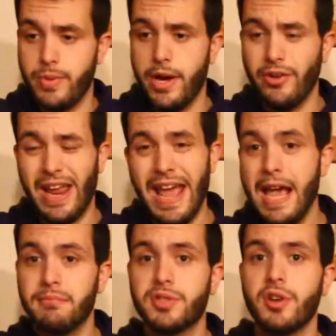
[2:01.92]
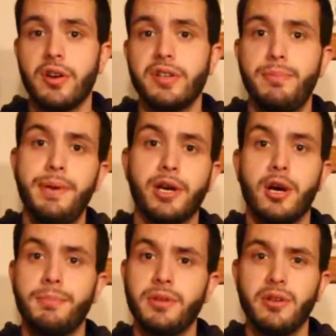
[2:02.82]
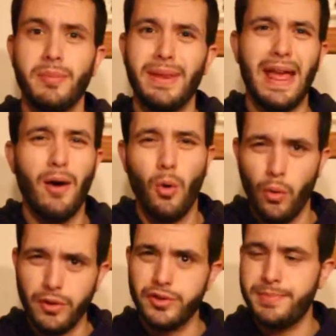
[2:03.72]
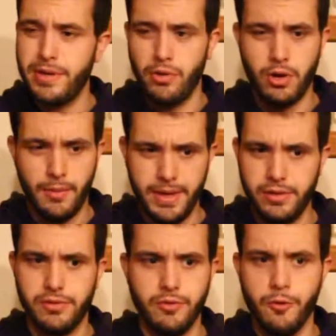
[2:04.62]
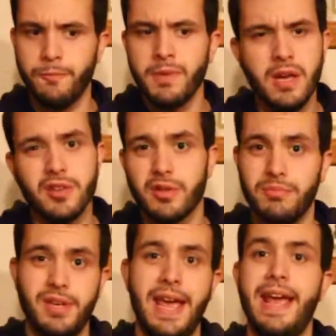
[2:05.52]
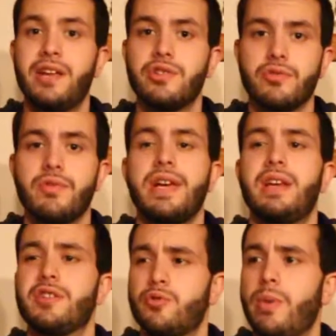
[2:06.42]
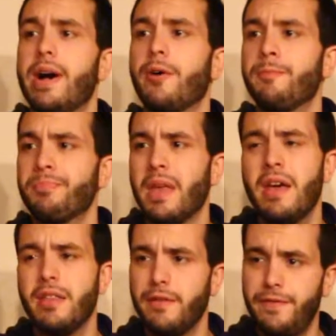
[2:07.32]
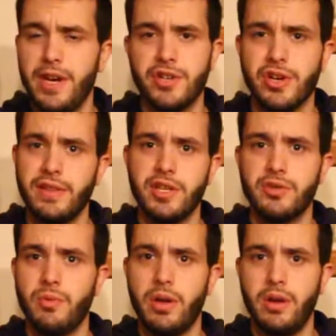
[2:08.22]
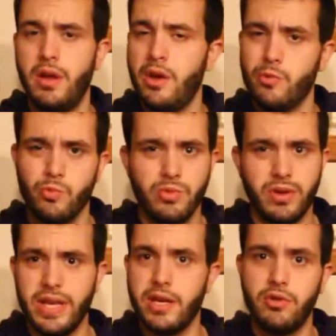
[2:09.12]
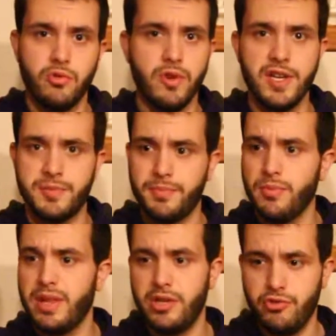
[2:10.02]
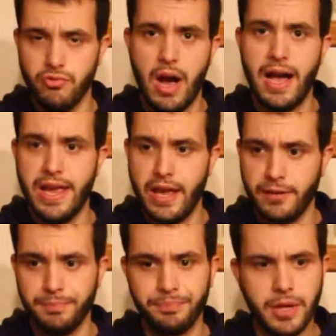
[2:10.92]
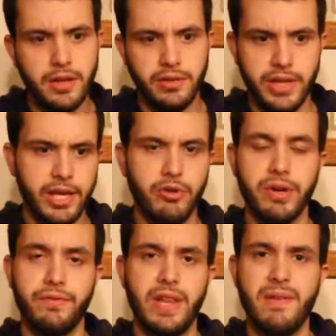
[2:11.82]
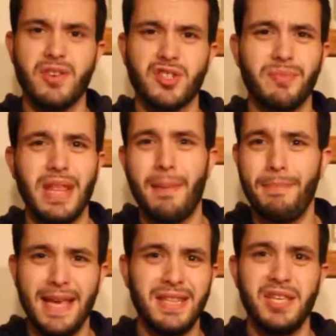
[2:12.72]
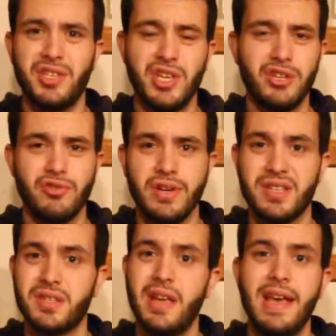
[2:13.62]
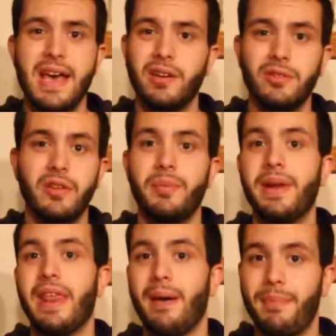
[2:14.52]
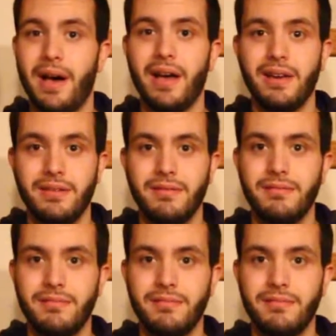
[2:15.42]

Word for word: as well, and I am starting to pick up a little bit of that orange peel coming through, some tangerine as well. The finish on this one, really crisp, really drying, lingering flavor, some of that pithy citrus, and a little bit of that pine.